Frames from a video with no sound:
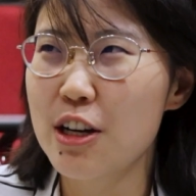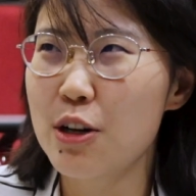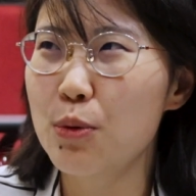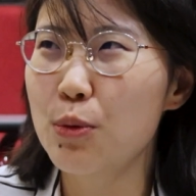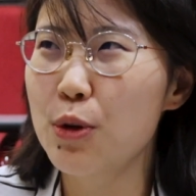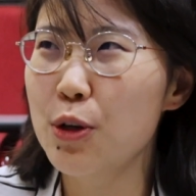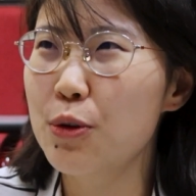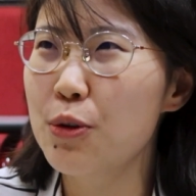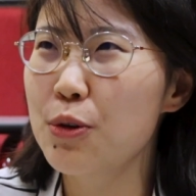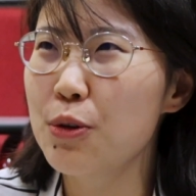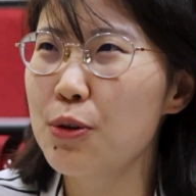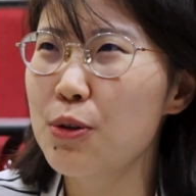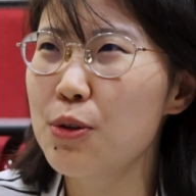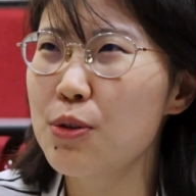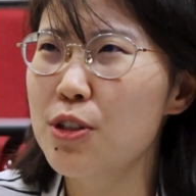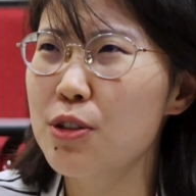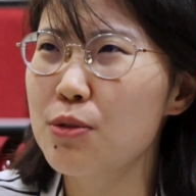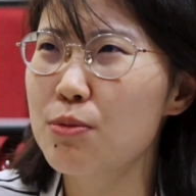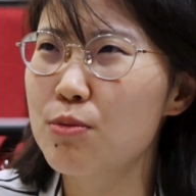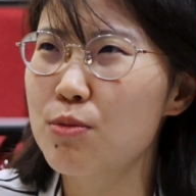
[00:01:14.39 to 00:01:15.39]
We
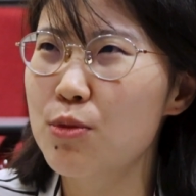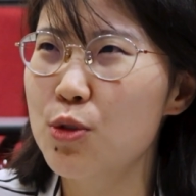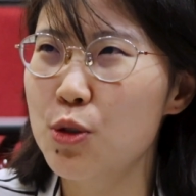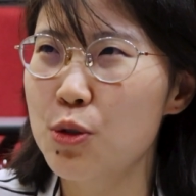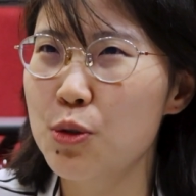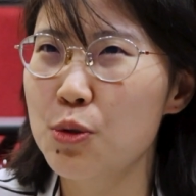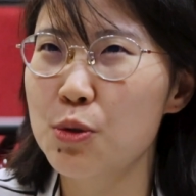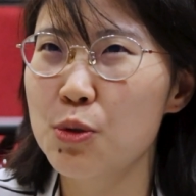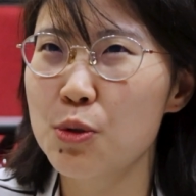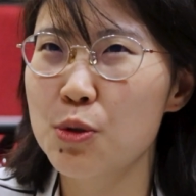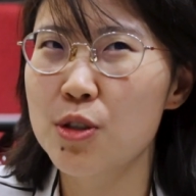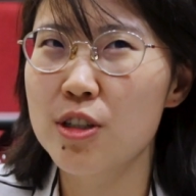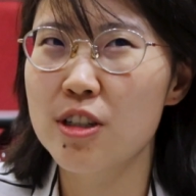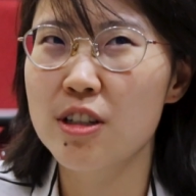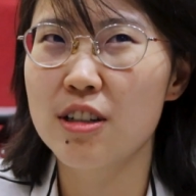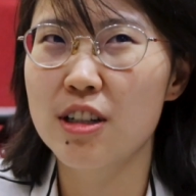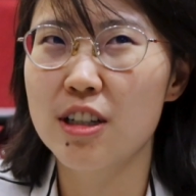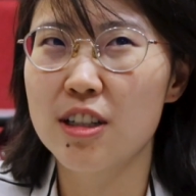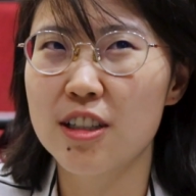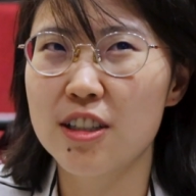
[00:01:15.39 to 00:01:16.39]
could choose